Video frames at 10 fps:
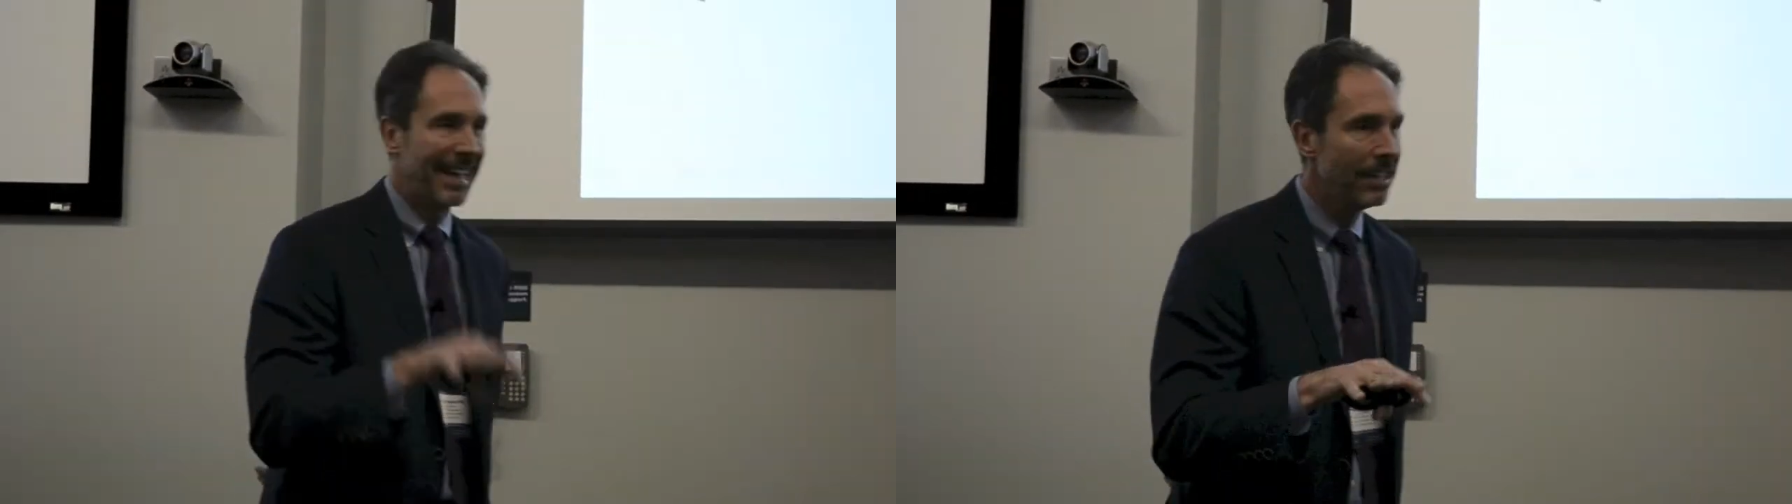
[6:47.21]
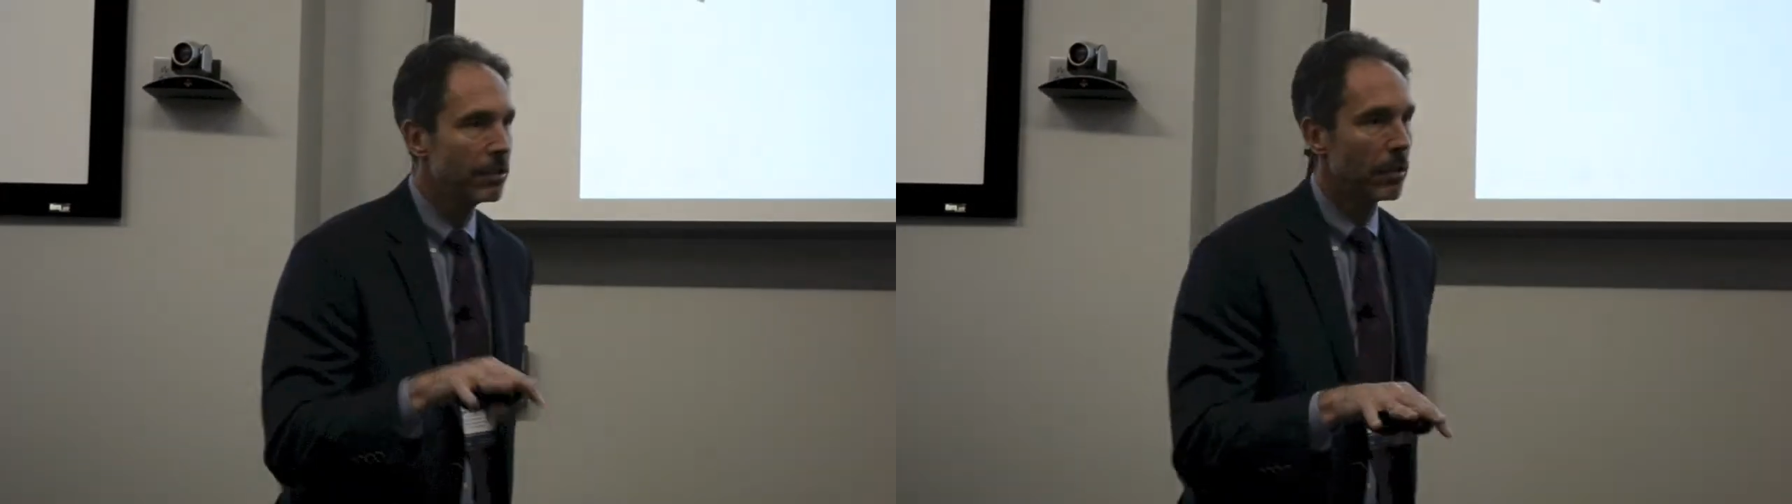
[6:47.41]

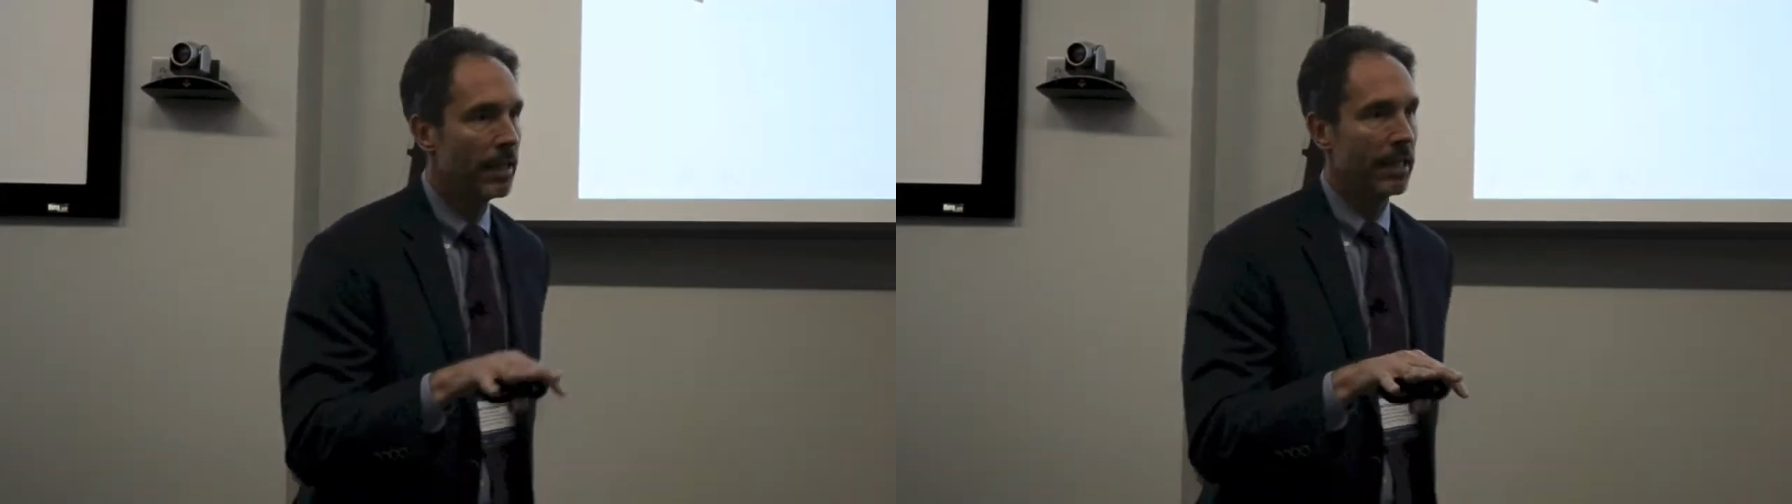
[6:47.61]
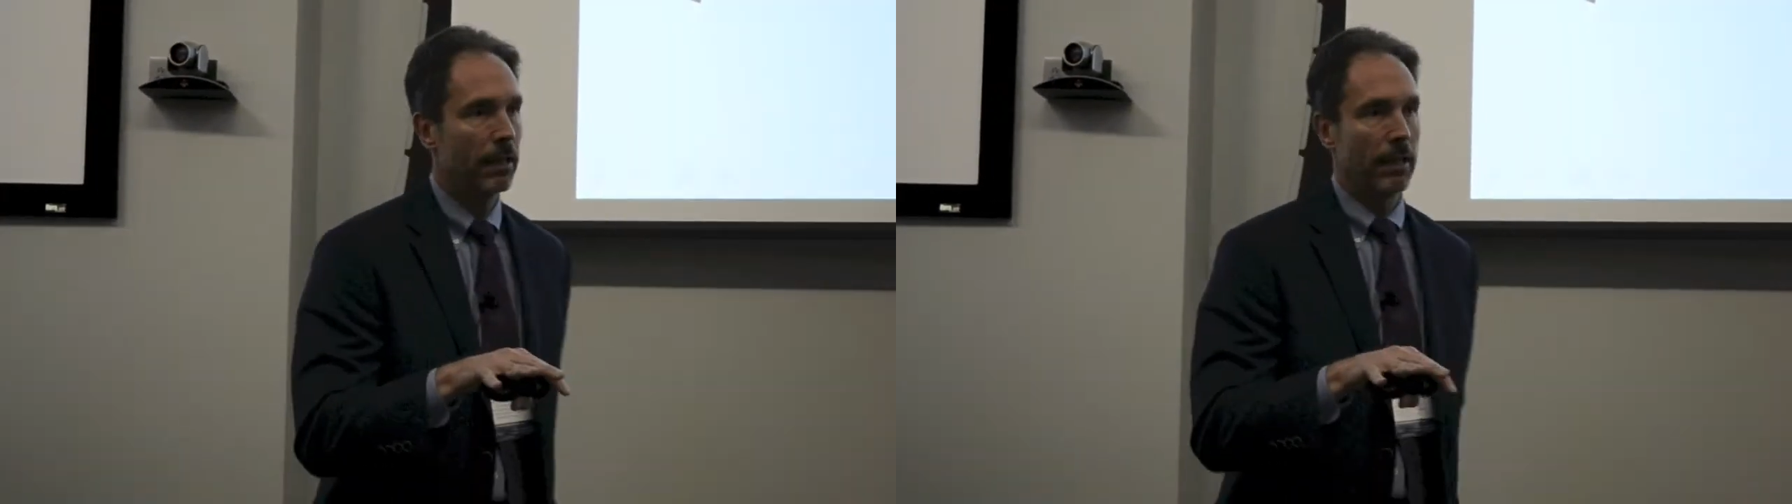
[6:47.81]
is
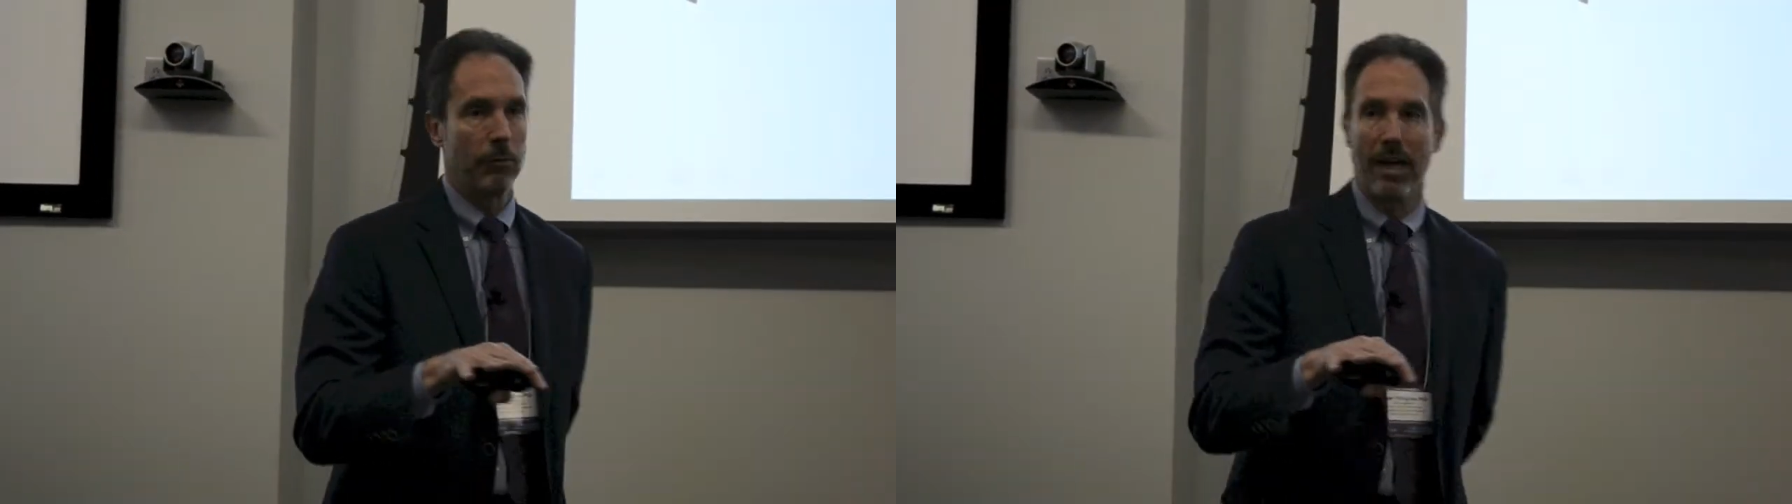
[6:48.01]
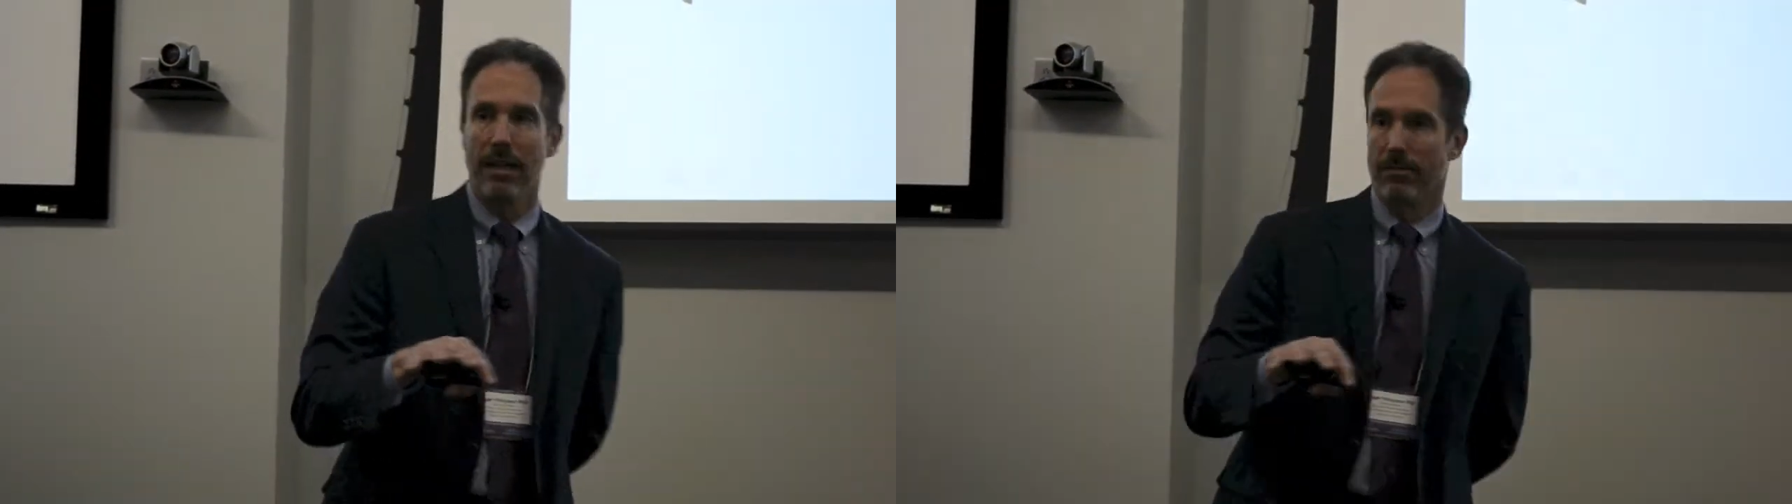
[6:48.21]
clinically
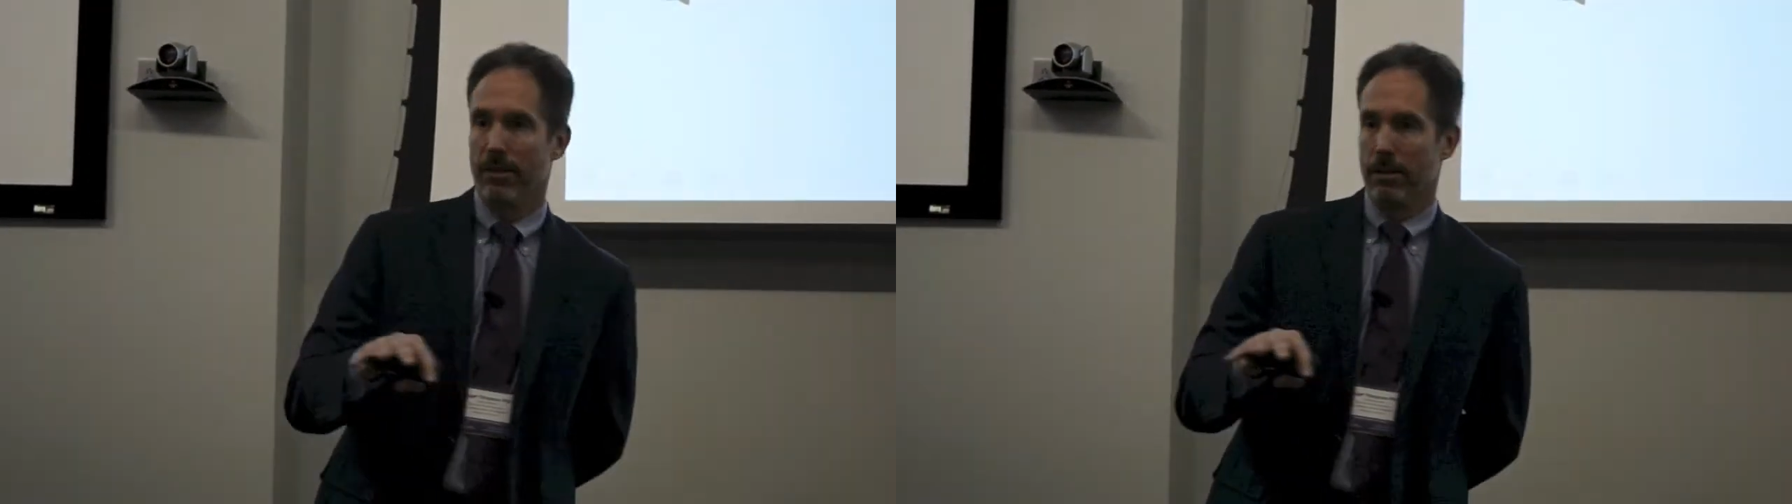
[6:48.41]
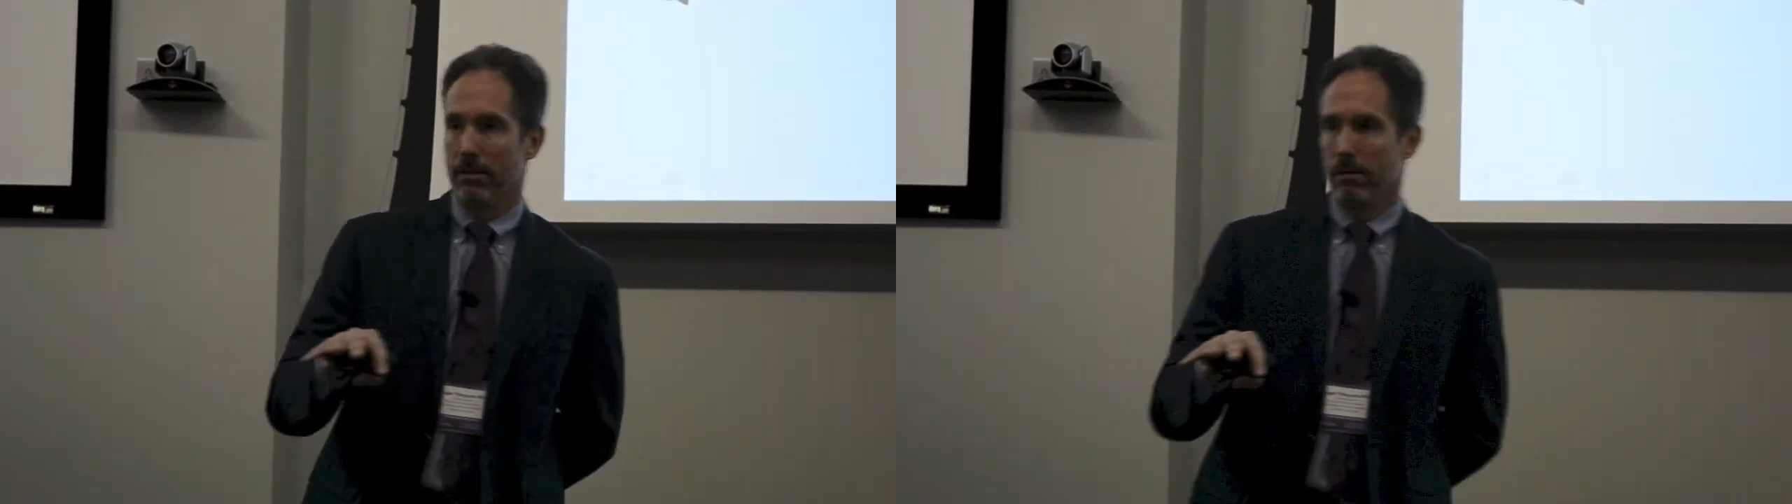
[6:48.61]
relevant,